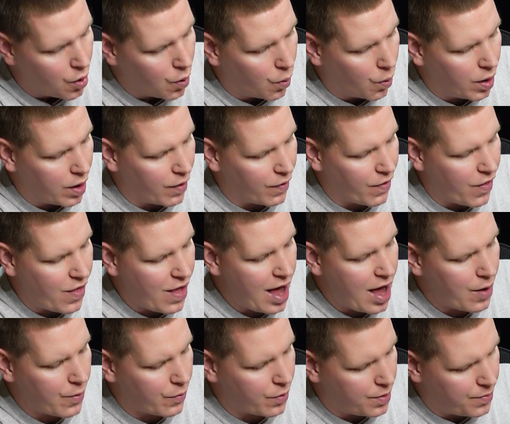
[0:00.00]
well,
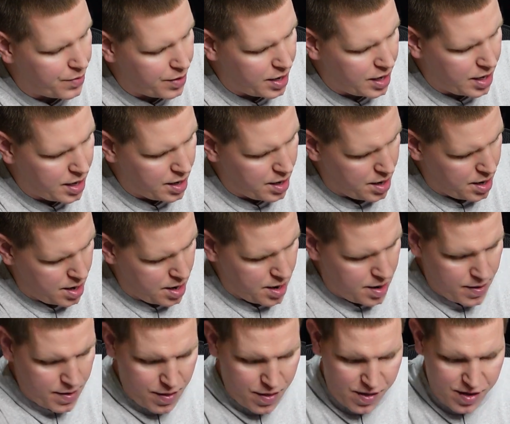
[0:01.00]
that would be
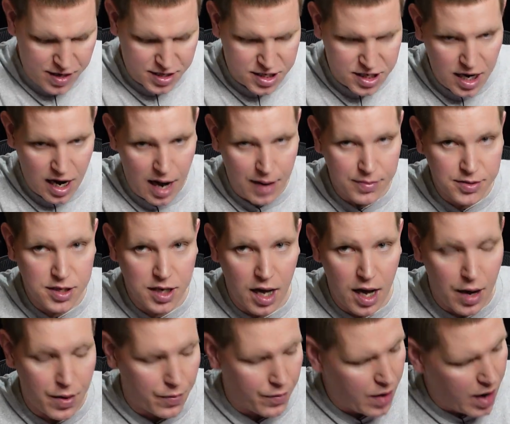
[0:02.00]
this top
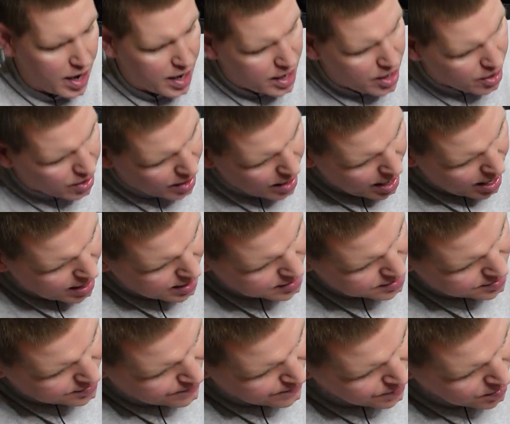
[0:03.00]
slot right here, guys.